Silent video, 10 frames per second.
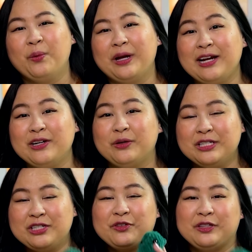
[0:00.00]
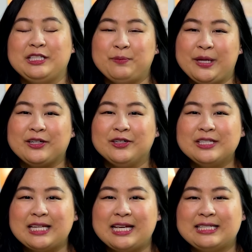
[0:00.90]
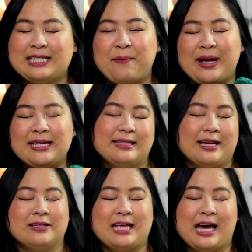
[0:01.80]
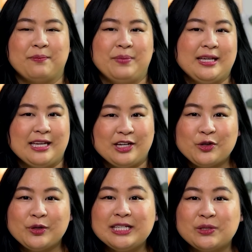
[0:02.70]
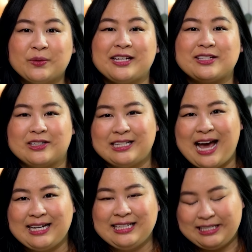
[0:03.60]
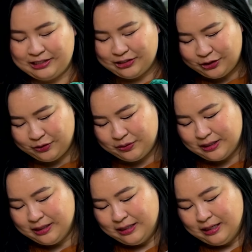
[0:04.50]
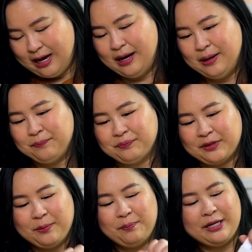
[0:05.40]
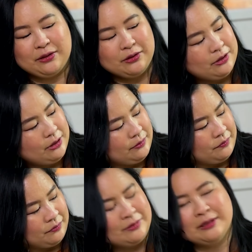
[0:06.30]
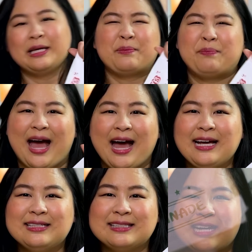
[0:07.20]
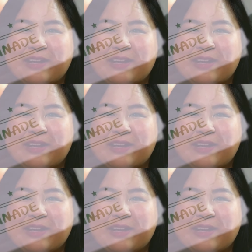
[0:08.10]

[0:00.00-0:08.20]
What I noticed for these pickles is that my sales had a big increase when I started adding these cute pickle like bags that